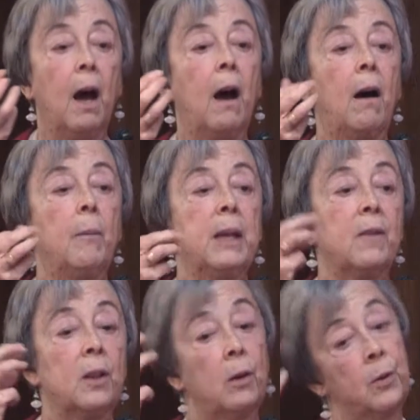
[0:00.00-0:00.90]
um,
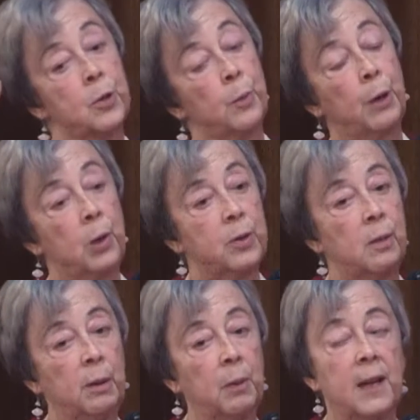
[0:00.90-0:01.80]
even though they're supposed
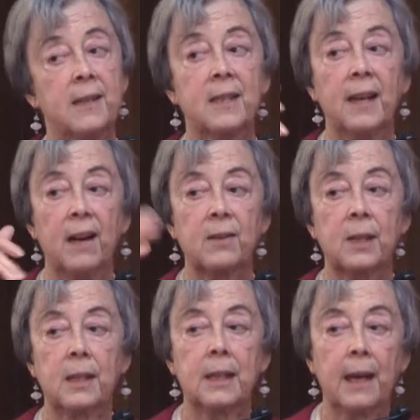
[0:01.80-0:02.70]
to be placed in
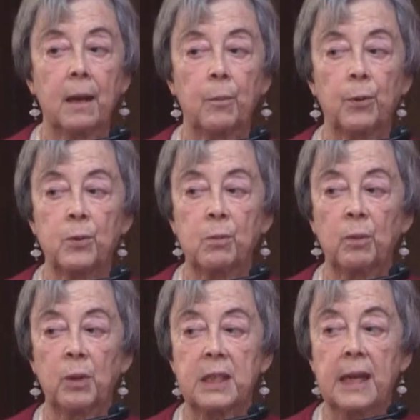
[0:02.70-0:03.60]
housing that they can
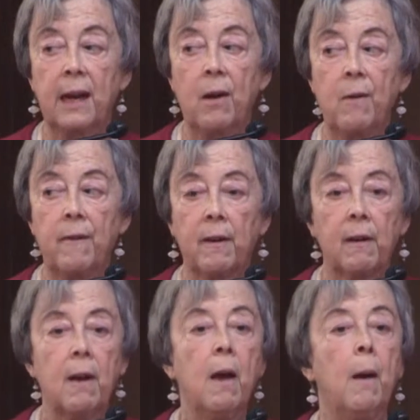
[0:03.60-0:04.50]
presumably take
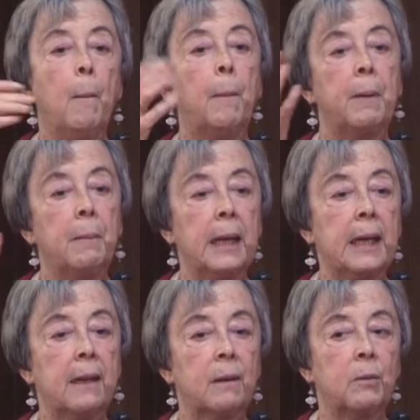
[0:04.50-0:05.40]
over, but
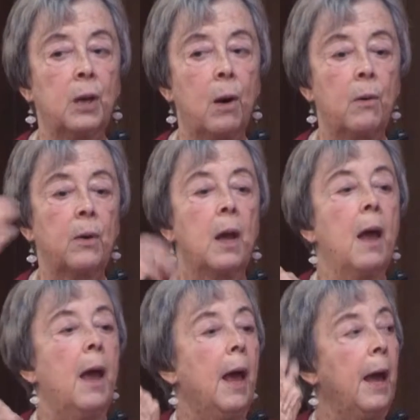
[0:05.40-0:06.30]
many of them don't,
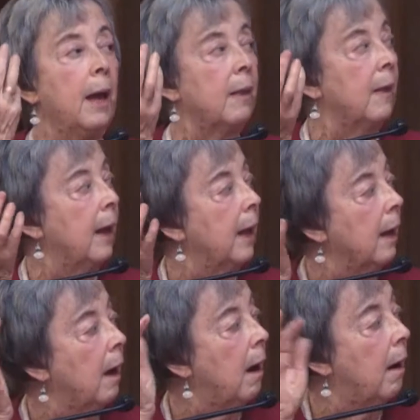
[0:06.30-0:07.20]
and
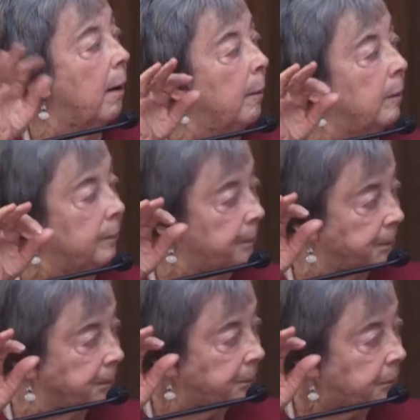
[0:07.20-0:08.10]
they um,
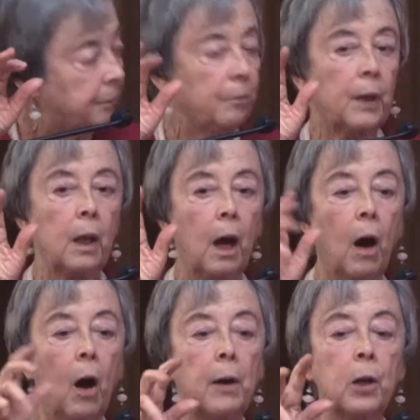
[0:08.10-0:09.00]

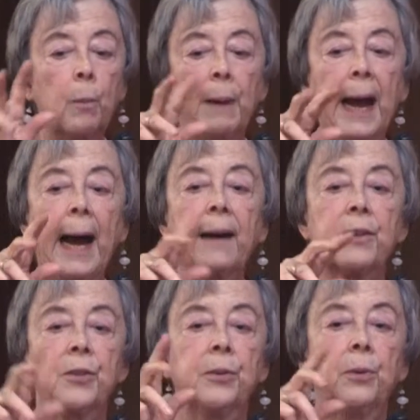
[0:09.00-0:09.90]
uh, go
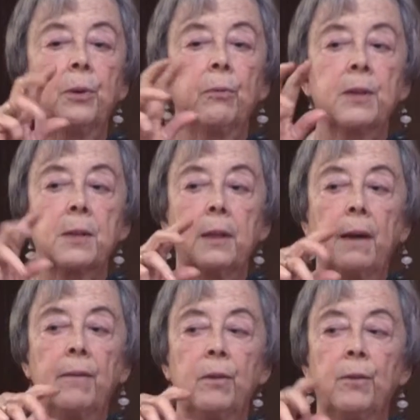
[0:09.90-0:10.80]
back to the risk
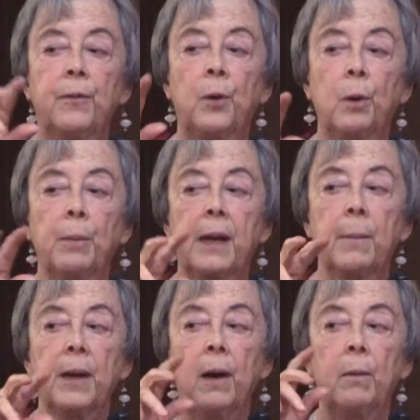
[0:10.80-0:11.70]
level for
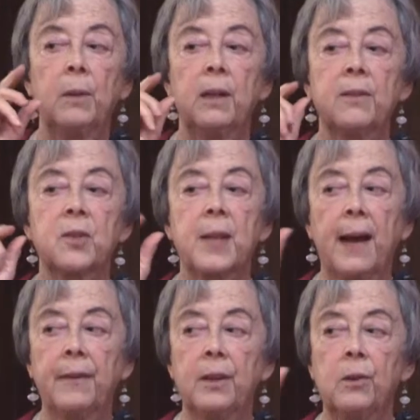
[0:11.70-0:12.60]
becoming homeless
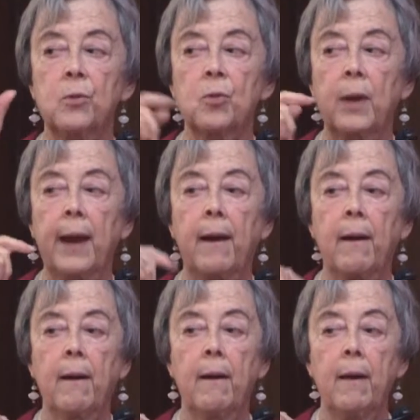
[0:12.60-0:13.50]
that the usual
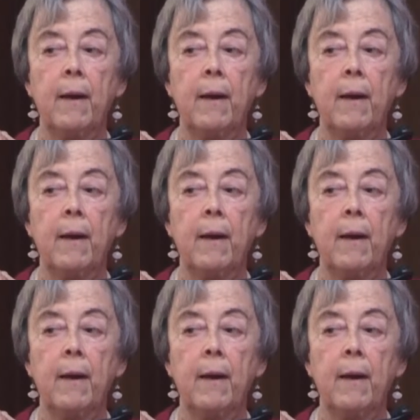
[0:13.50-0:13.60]
care